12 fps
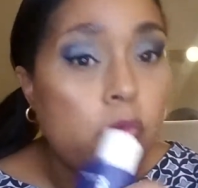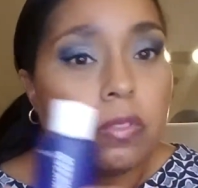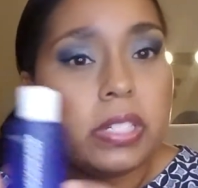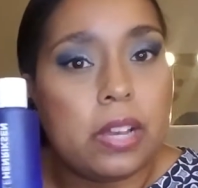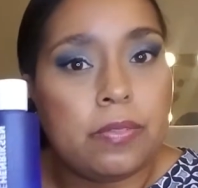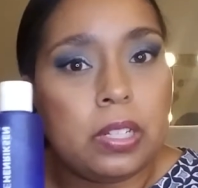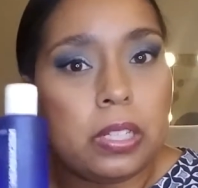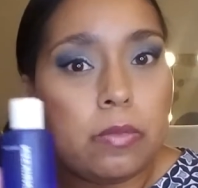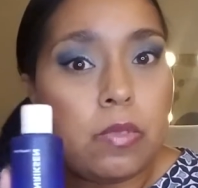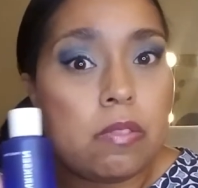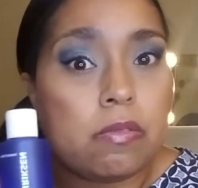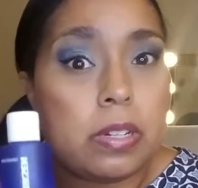Definitely
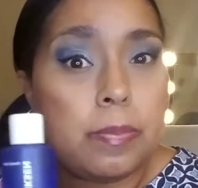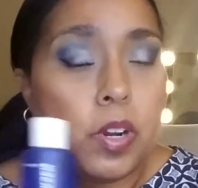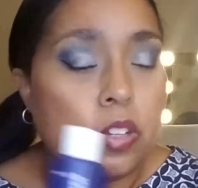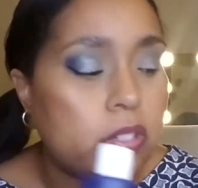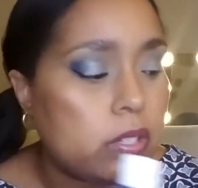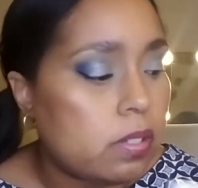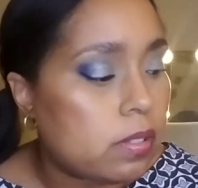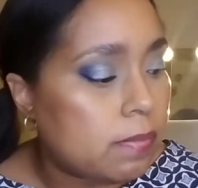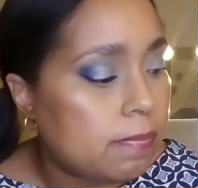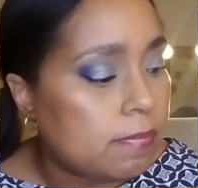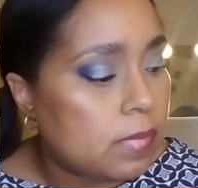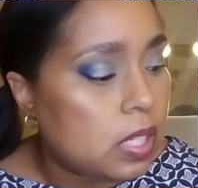will repurchase.
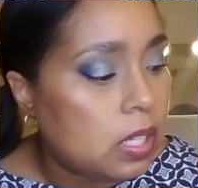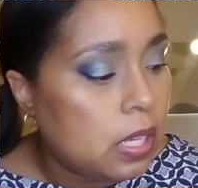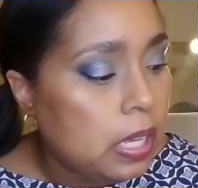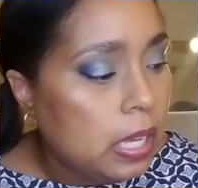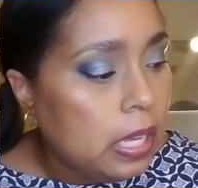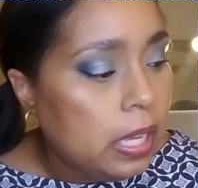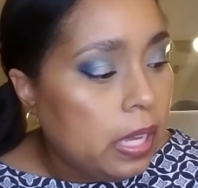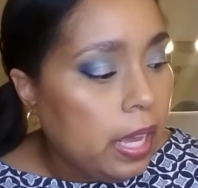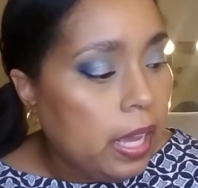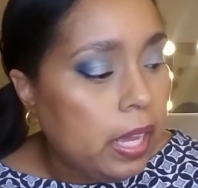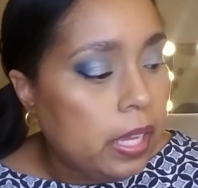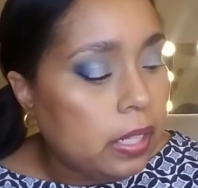
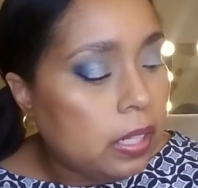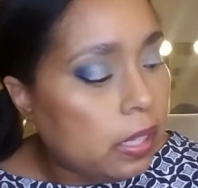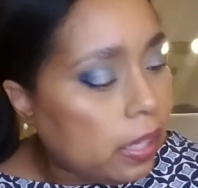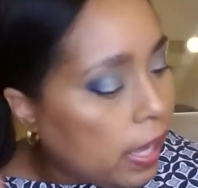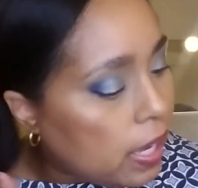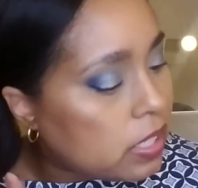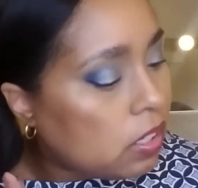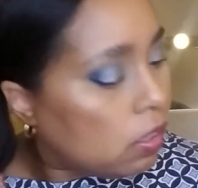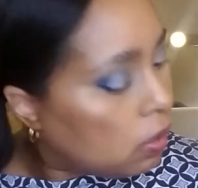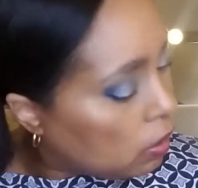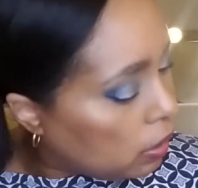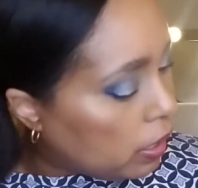And last on
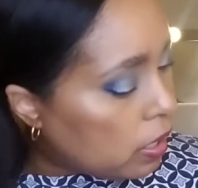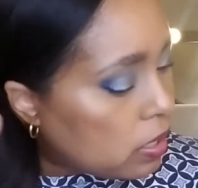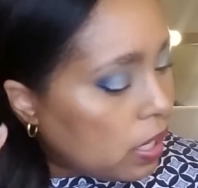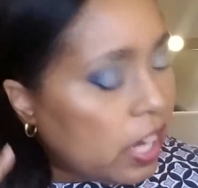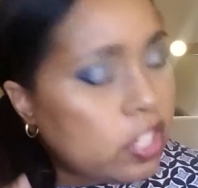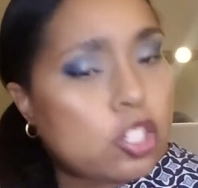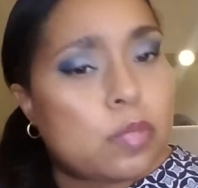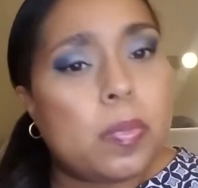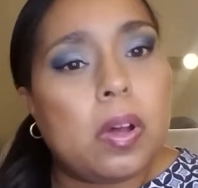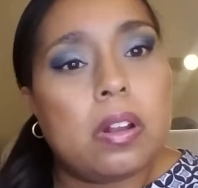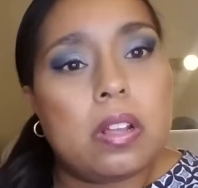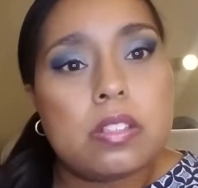the list, I just
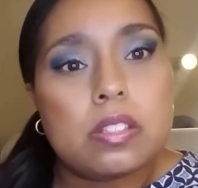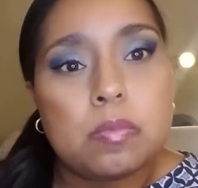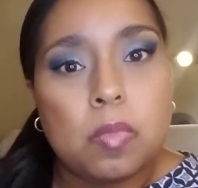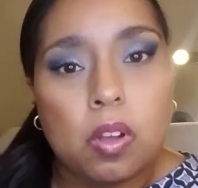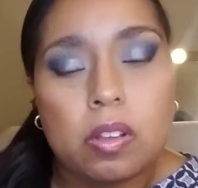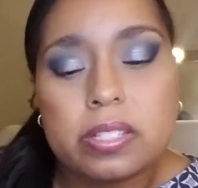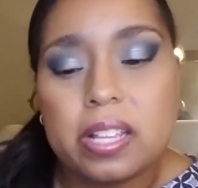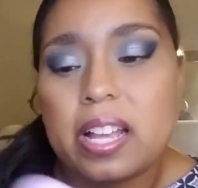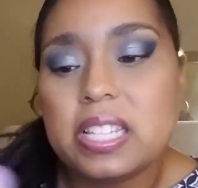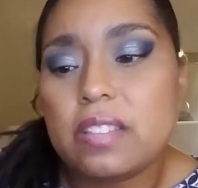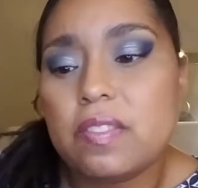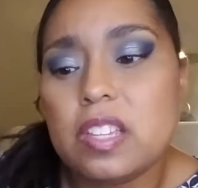bought a small
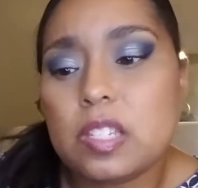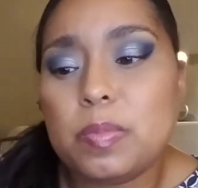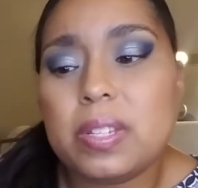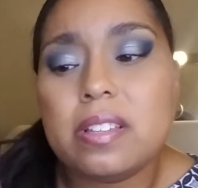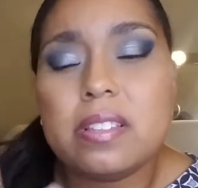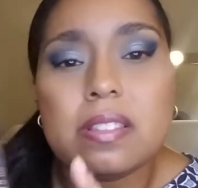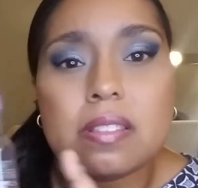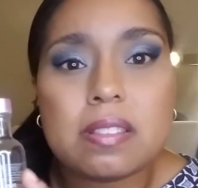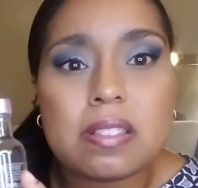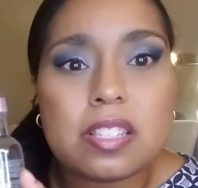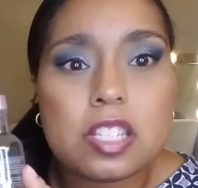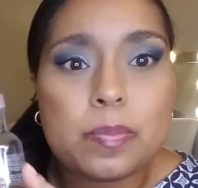size of this because
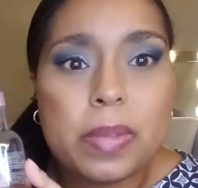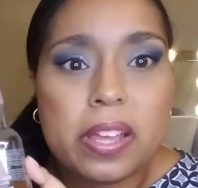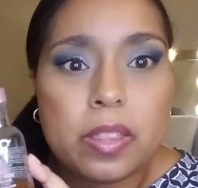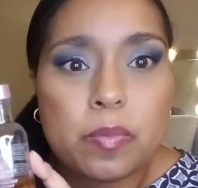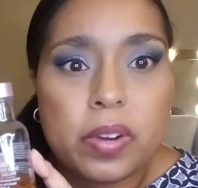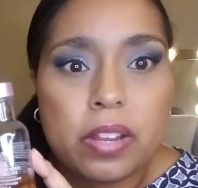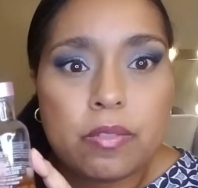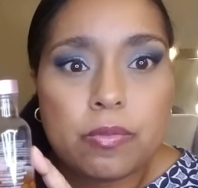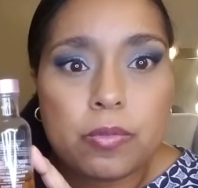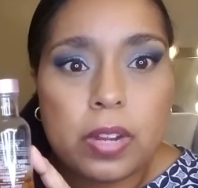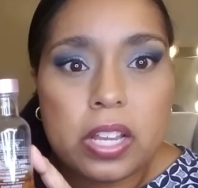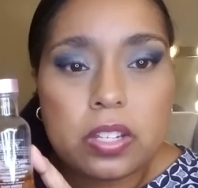this is by the brand
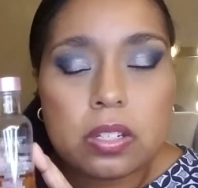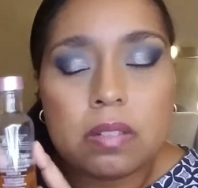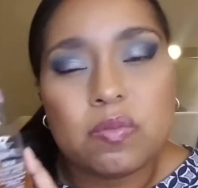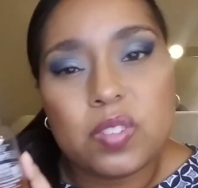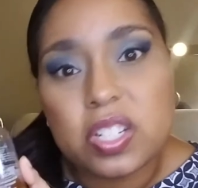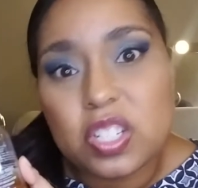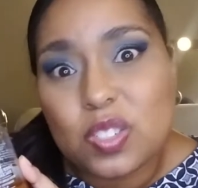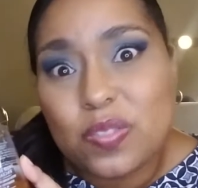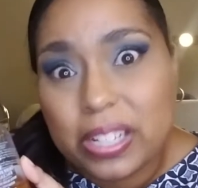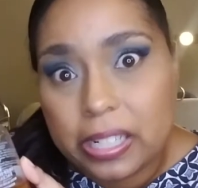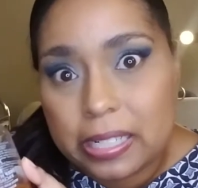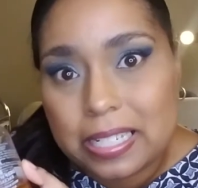Fresh, and Fresh is
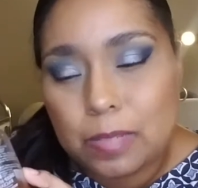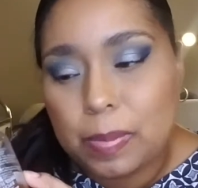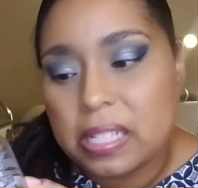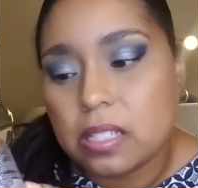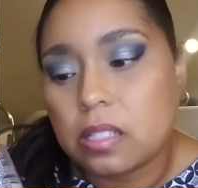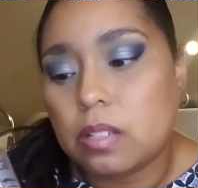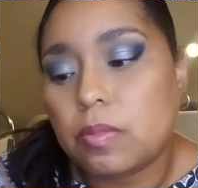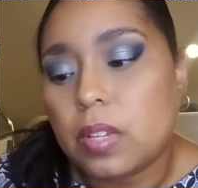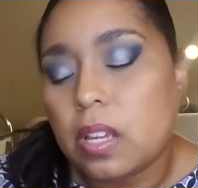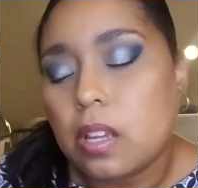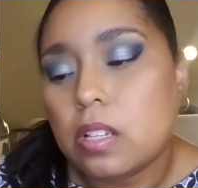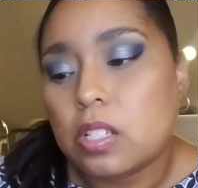very expensive.
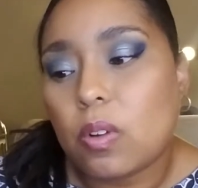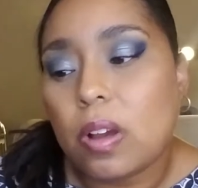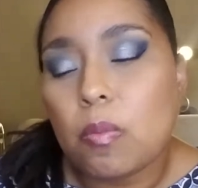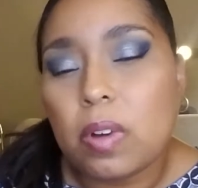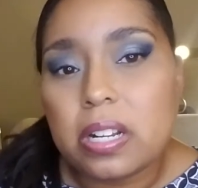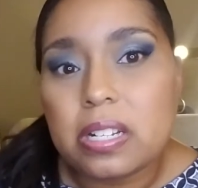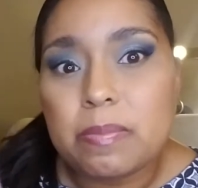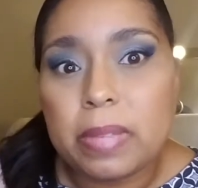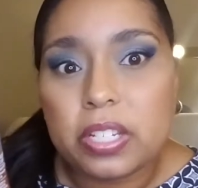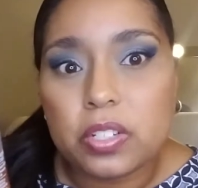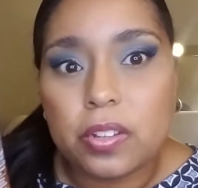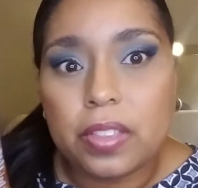So I wanted to make
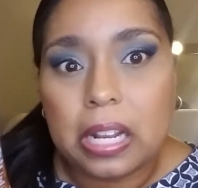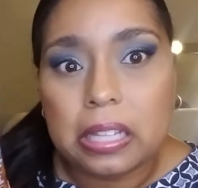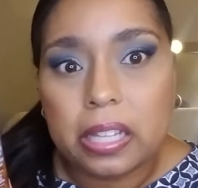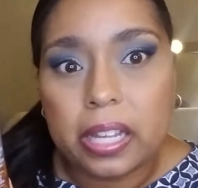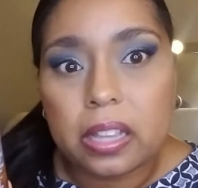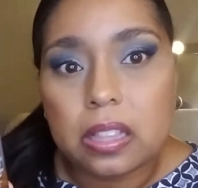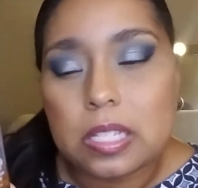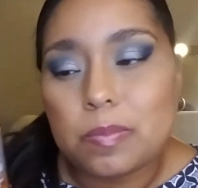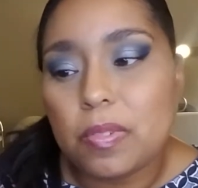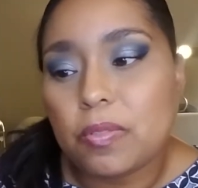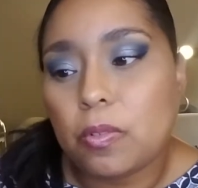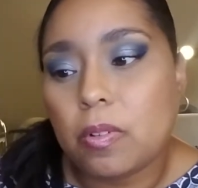sure that I liked this
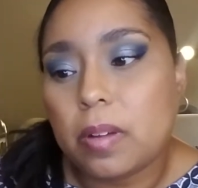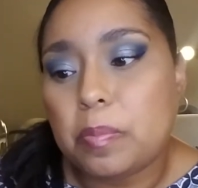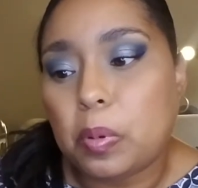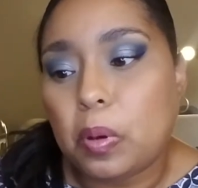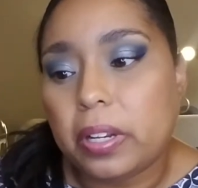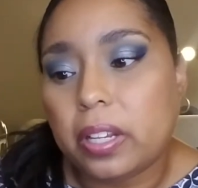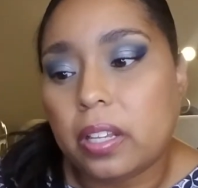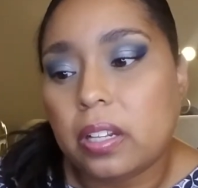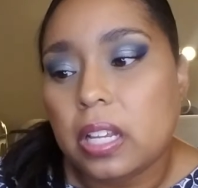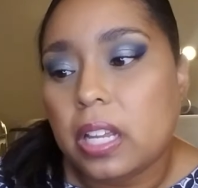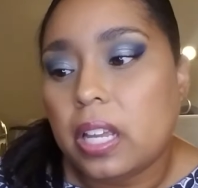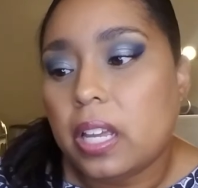before I bought it.
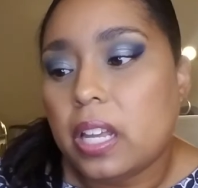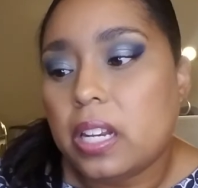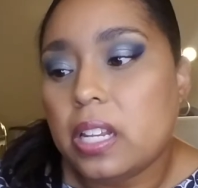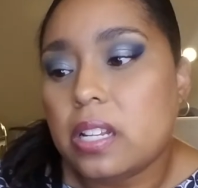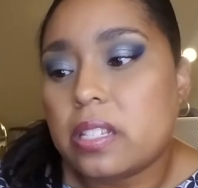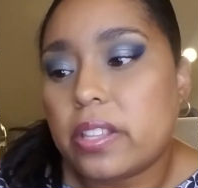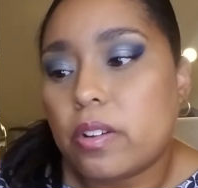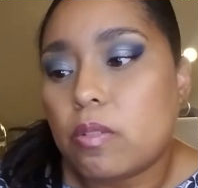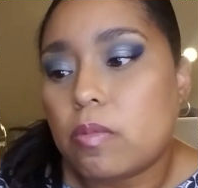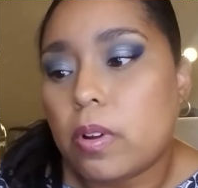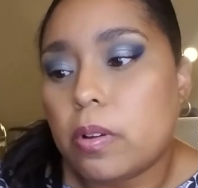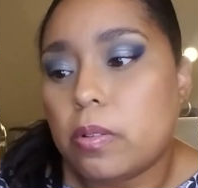And it is their
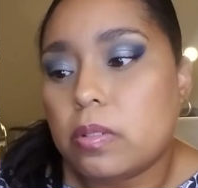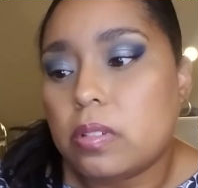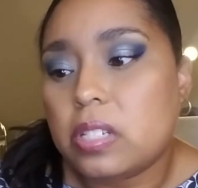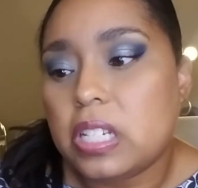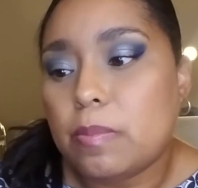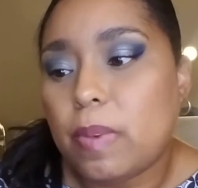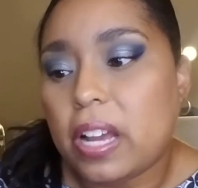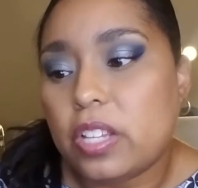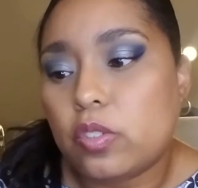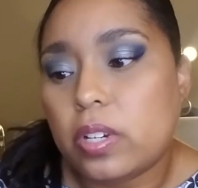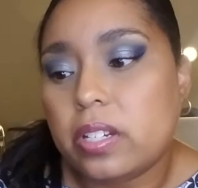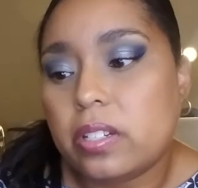Rose Deep
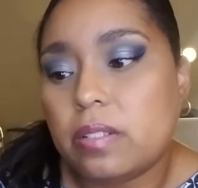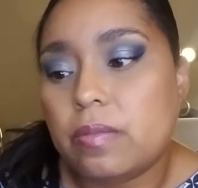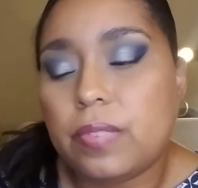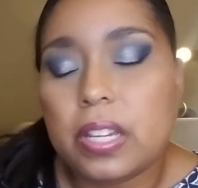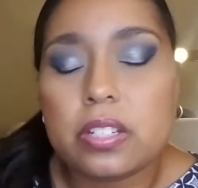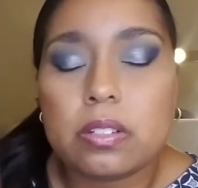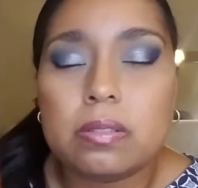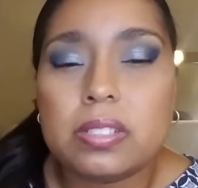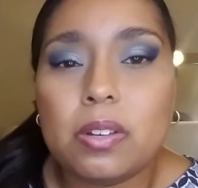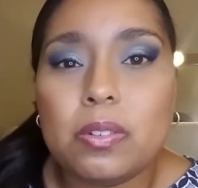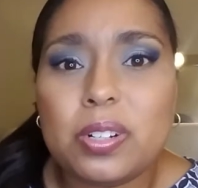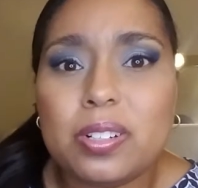Hydration Facial
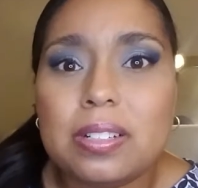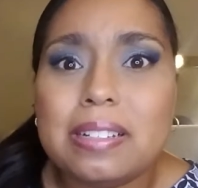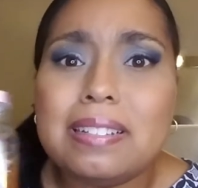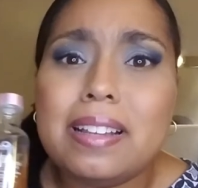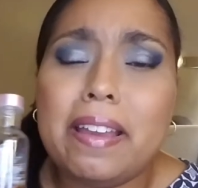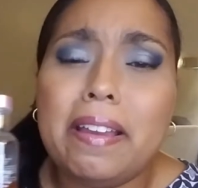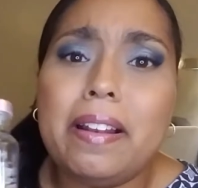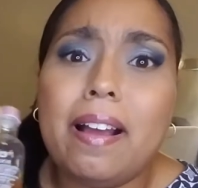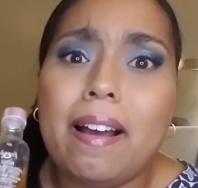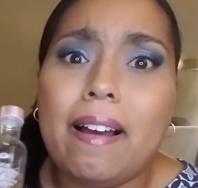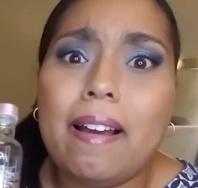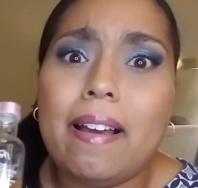Toner. And
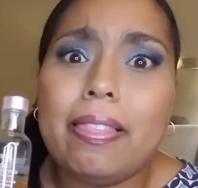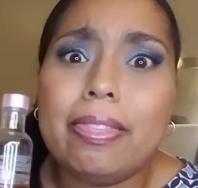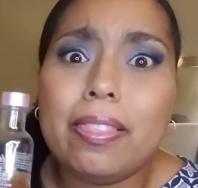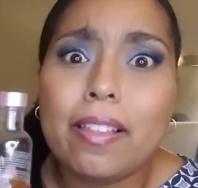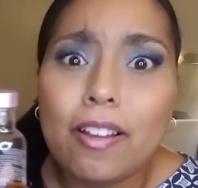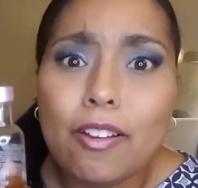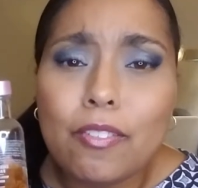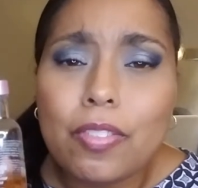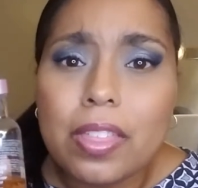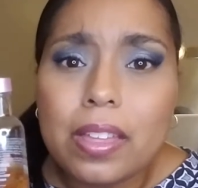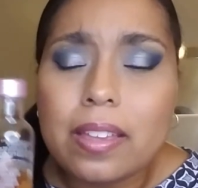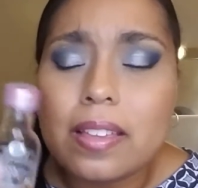I love
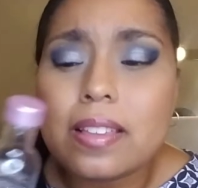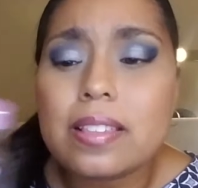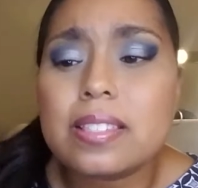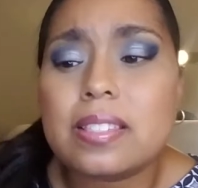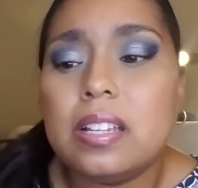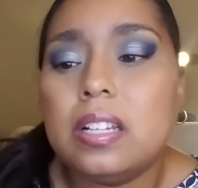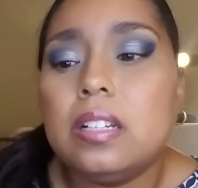this.